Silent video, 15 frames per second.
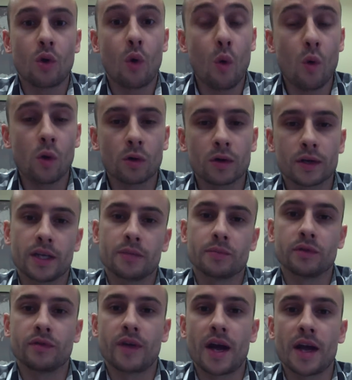or can
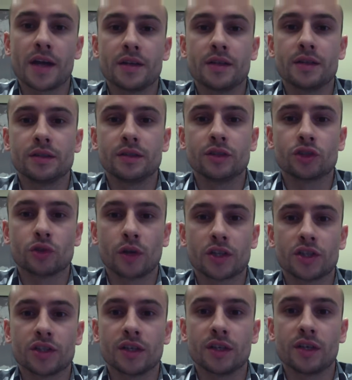provide
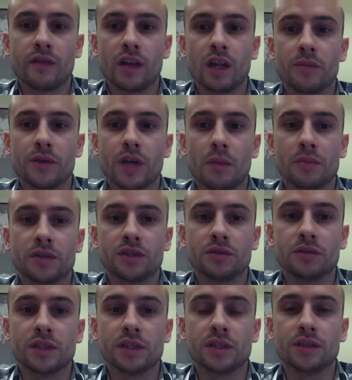instruction and development
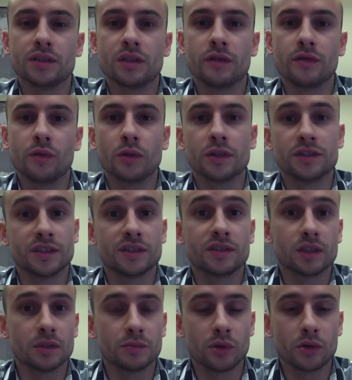opportunities for
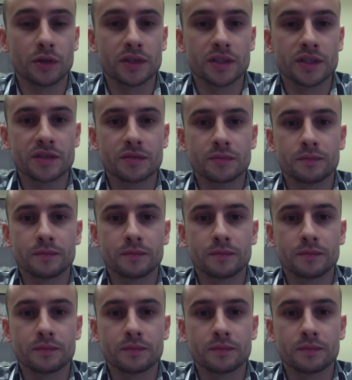existing employees.